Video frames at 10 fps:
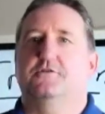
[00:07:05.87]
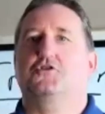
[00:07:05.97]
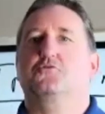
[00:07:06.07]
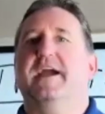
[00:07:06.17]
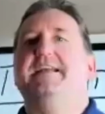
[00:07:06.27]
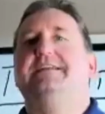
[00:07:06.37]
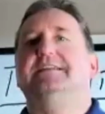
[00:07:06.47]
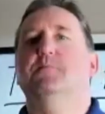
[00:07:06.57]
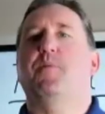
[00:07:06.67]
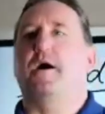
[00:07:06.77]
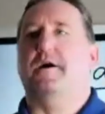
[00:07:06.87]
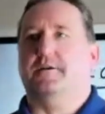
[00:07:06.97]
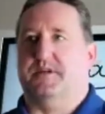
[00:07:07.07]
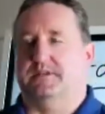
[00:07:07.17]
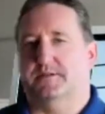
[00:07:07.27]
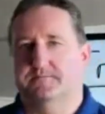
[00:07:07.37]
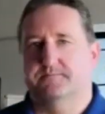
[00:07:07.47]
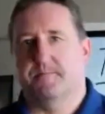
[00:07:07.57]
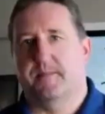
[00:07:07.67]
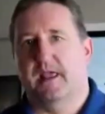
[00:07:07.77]
trade department,
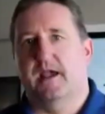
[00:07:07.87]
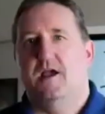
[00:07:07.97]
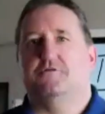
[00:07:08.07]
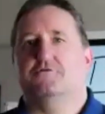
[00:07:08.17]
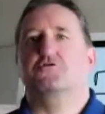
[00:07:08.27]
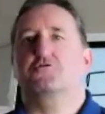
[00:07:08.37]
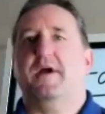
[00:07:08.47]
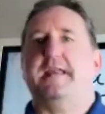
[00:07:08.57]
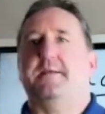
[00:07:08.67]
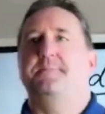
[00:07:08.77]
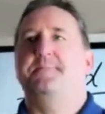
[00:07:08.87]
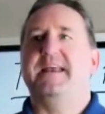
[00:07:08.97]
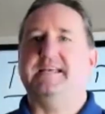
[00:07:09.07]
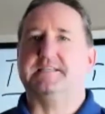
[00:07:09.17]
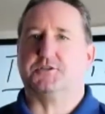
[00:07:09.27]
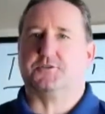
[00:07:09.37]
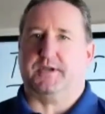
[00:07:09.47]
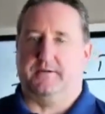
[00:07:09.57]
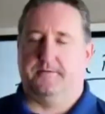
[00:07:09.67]
trade ministry,